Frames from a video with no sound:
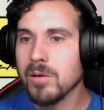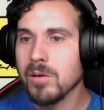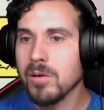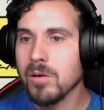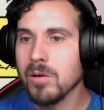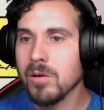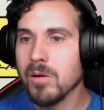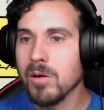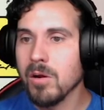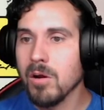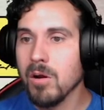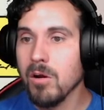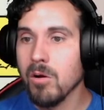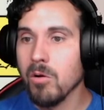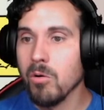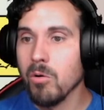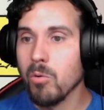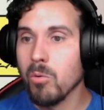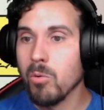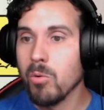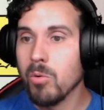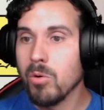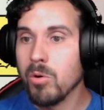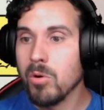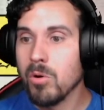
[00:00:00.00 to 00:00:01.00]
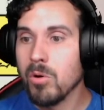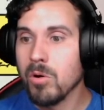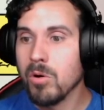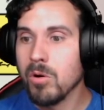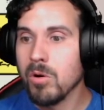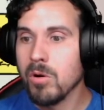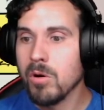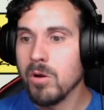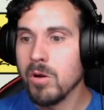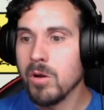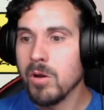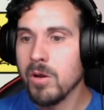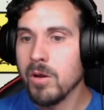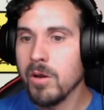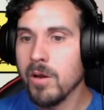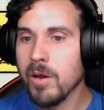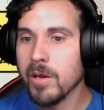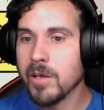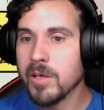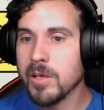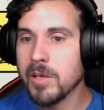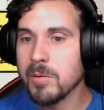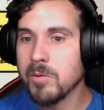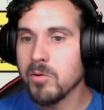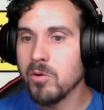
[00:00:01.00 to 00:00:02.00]
Oh, I
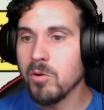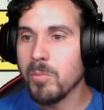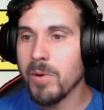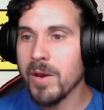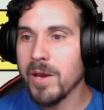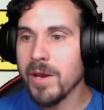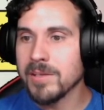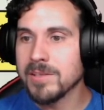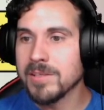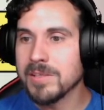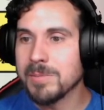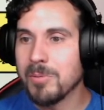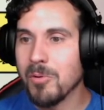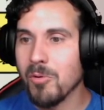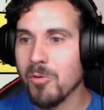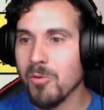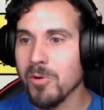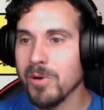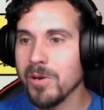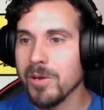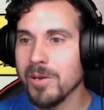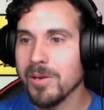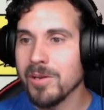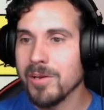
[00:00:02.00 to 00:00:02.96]
keep going past this point.